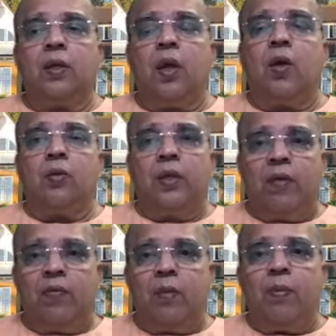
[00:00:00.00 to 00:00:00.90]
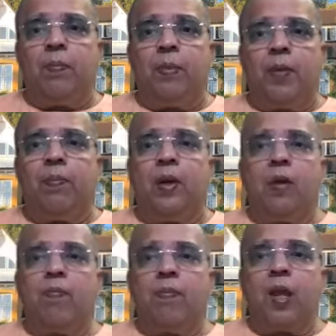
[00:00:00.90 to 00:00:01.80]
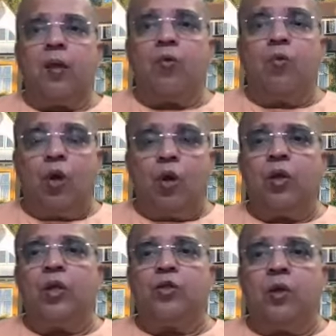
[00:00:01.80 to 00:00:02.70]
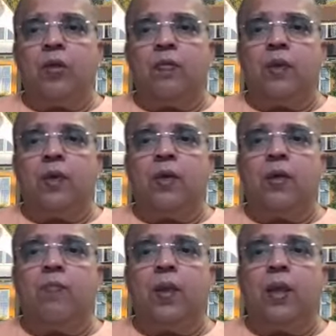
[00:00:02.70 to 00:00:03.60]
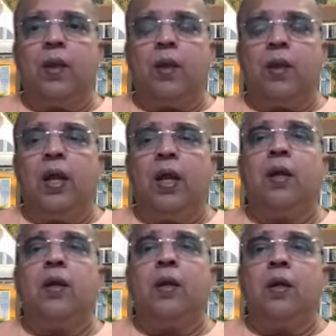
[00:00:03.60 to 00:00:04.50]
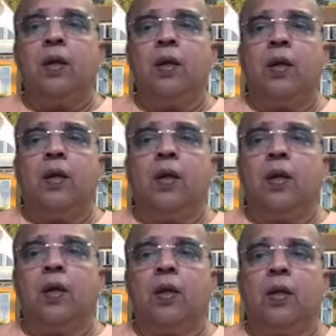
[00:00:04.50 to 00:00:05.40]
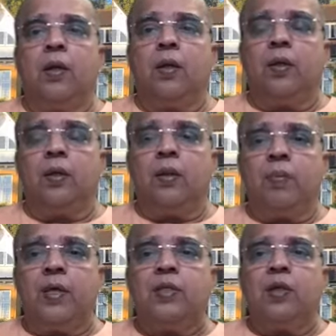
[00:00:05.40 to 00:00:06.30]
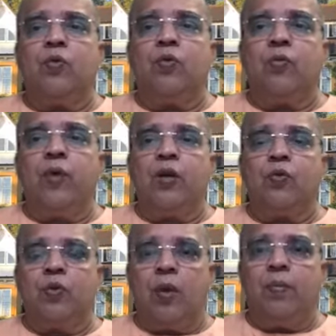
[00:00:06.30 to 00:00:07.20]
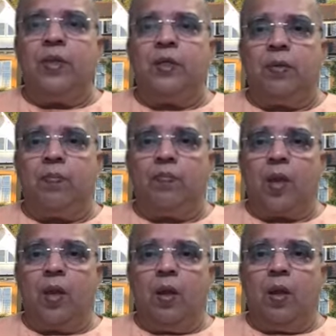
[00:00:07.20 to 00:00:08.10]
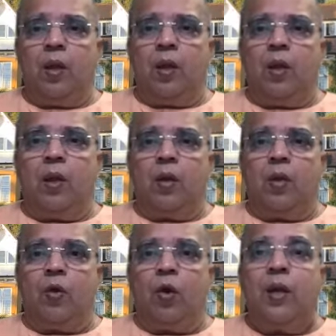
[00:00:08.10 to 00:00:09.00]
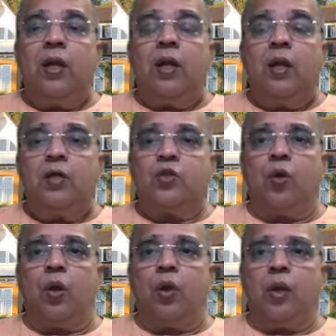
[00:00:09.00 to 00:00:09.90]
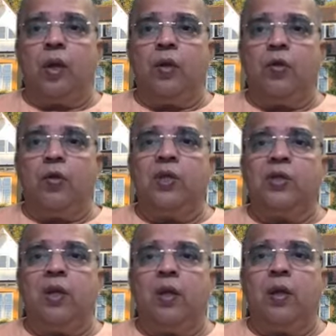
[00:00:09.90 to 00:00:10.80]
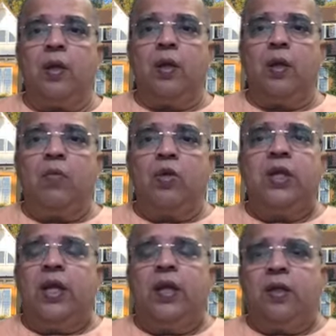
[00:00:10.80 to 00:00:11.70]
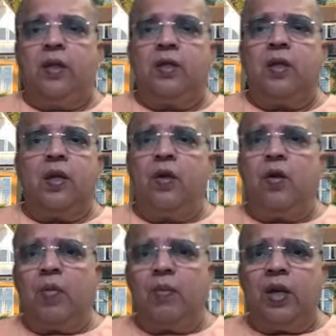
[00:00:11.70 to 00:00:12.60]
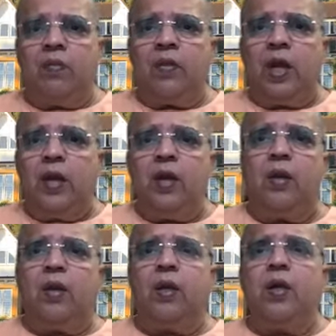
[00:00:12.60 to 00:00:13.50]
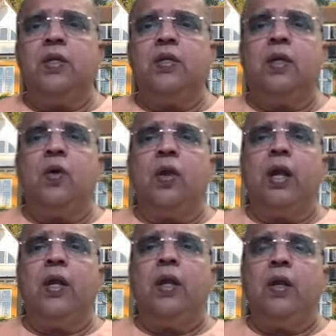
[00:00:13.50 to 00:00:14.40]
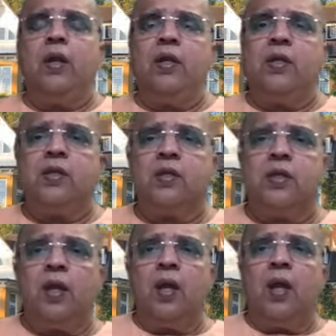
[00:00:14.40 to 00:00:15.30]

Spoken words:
Now, there will be people who want to enjoy the world, like the person who went to Swamiji, Robert Ingersoll in USA. He was an atheist. He did not believe in any religion or any religious